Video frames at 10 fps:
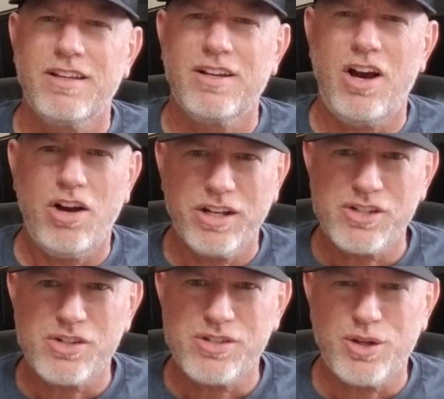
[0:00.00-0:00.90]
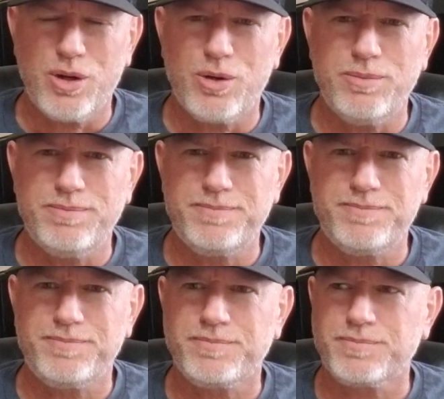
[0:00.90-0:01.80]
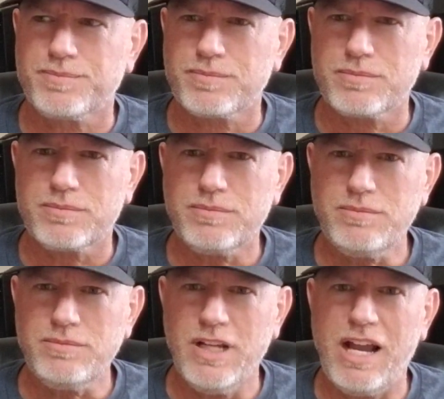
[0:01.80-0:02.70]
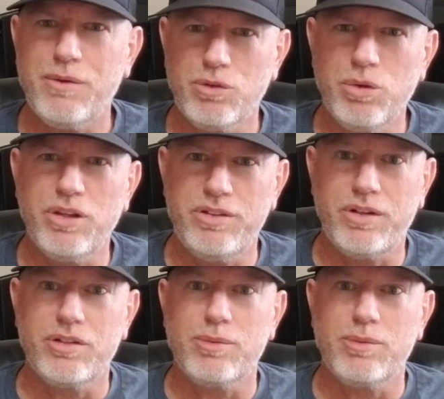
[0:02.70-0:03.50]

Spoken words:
August or so, I was really serious